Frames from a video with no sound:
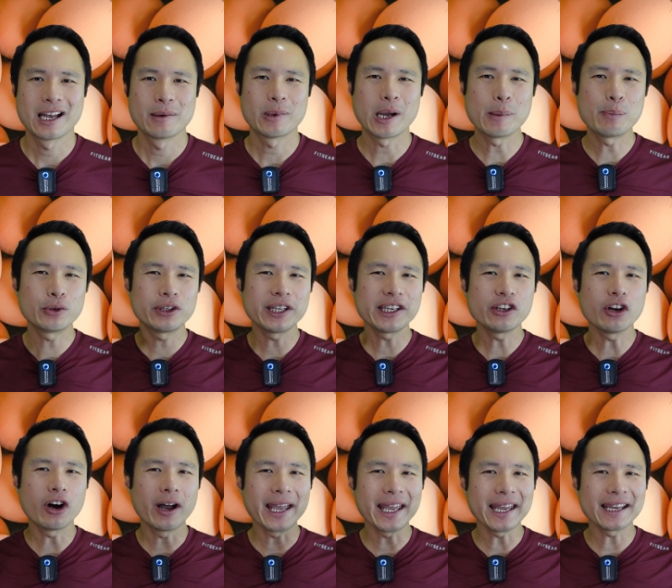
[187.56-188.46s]
By putting
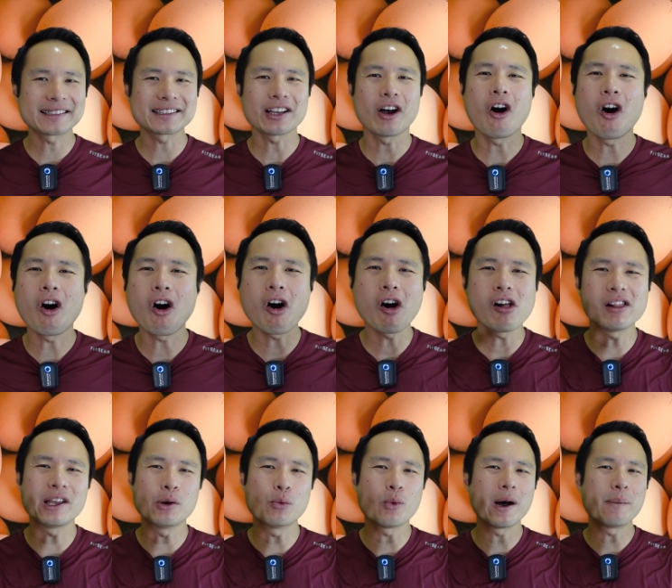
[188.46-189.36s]
your eggs all
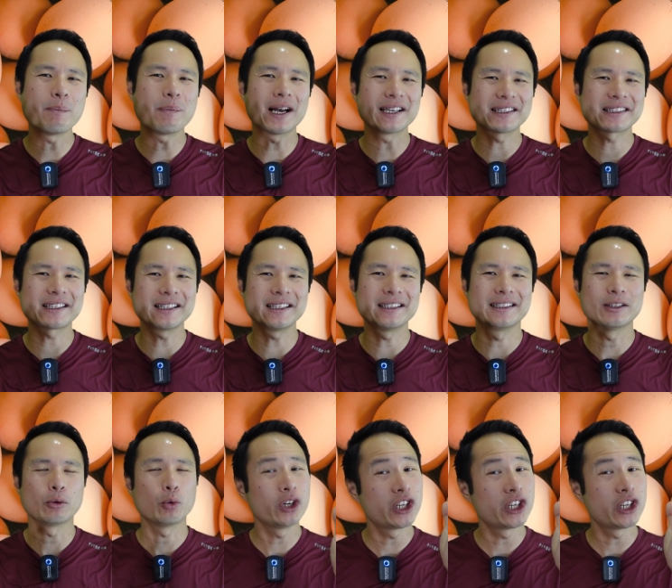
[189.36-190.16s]
in one basket,